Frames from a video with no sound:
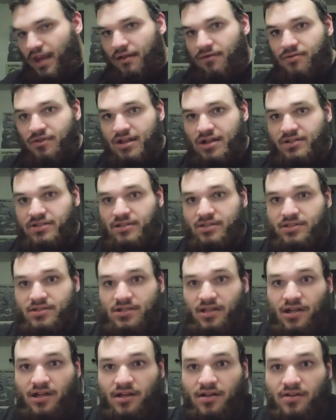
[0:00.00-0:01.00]
This is
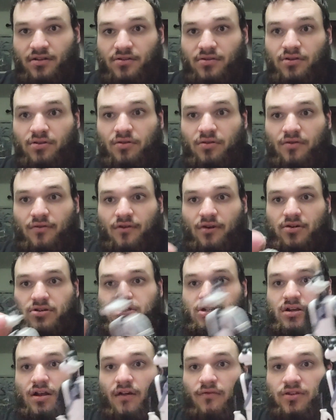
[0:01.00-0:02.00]
the newer
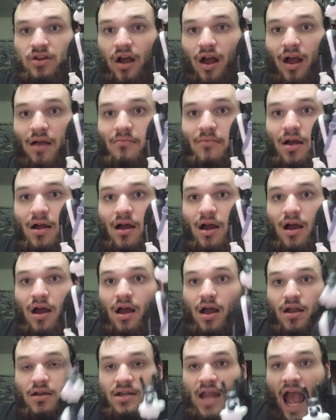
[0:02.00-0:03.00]
version of Tom.
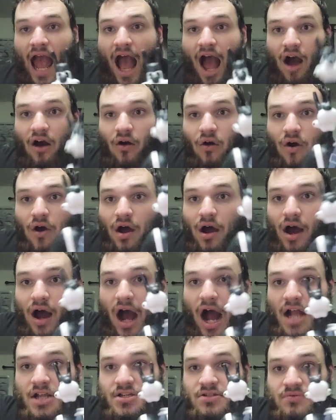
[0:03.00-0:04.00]
Now,
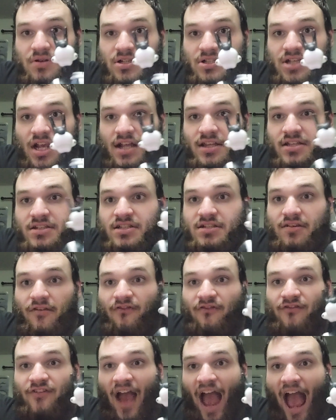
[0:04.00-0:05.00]
I just want to say this is a
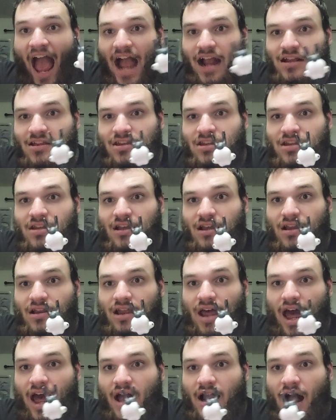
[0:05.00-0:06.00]
fact
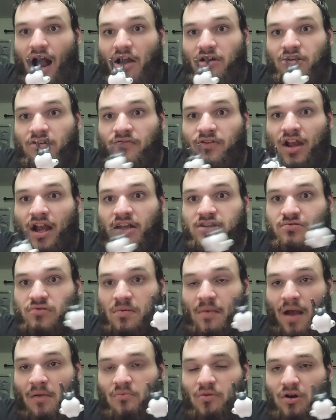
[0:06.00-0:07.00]
that, I don't know if you guys
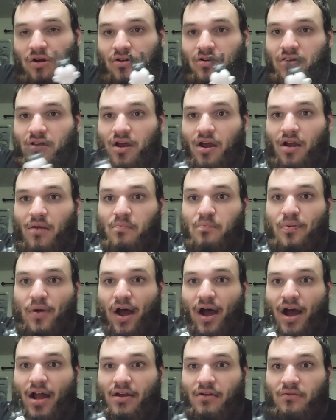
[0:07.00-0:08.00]
remembered,
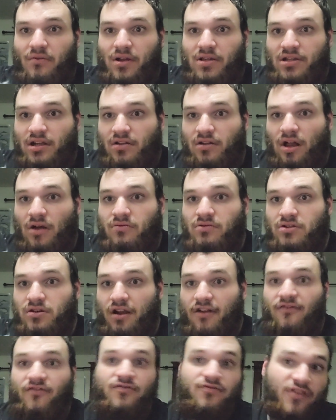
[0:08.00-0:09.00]
but when the
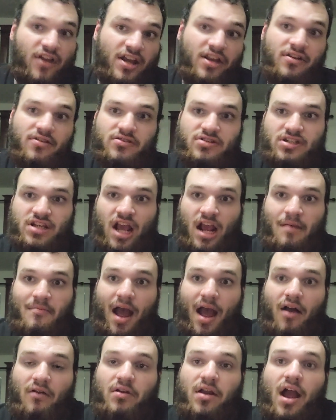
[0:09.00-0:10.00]
glow-in-the-dark figures came
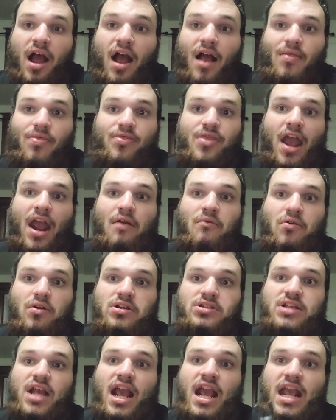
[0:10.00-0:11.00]
out, there
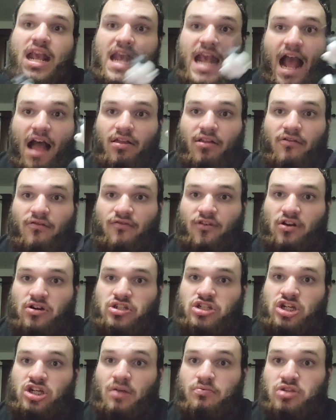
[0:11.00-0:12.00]
was a yellow
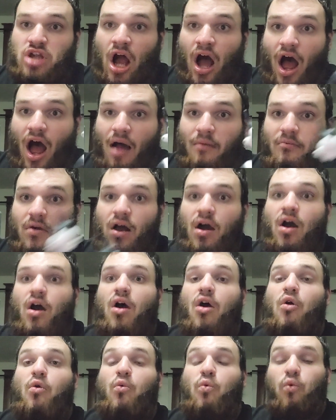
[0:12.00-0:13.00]
version of Tom,
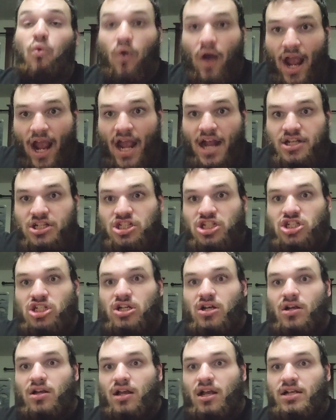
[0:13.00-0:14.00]

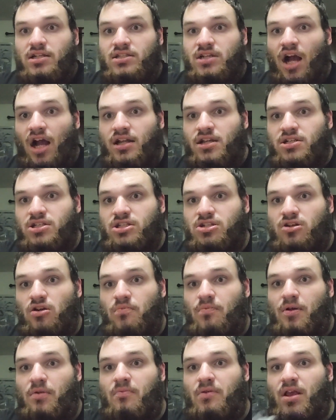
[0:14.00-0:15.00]
which is kind of
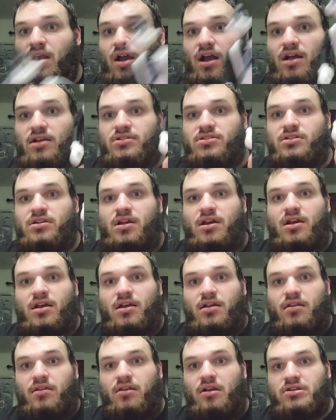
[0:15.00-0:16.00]
stupid because
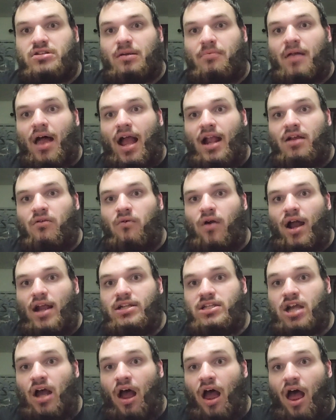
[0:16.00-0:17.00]
there's a black and white
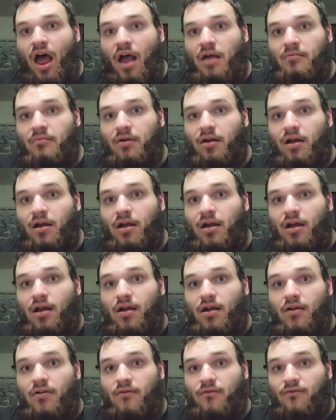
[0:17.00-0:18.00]
Tom
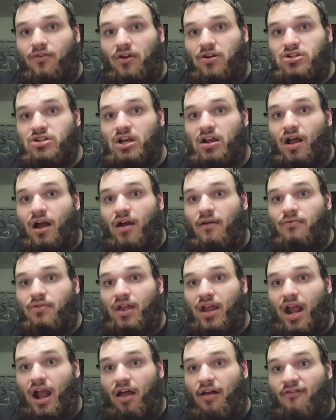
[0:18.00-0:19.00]
version of
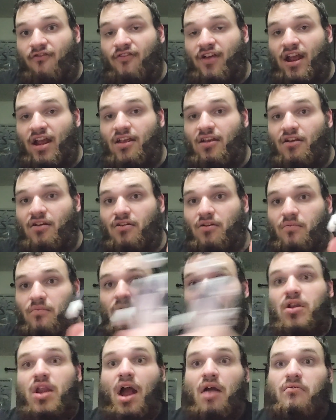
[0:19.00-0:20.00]
the yellow figure,
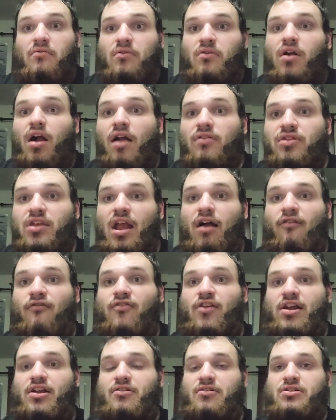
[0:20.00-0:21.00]
but never got the yellow
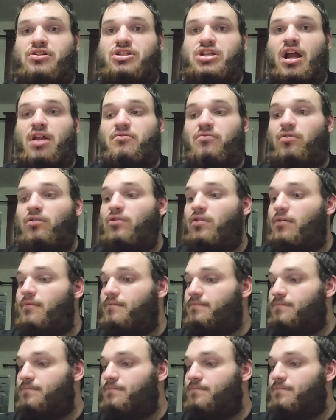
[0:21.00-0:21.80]
figure in general.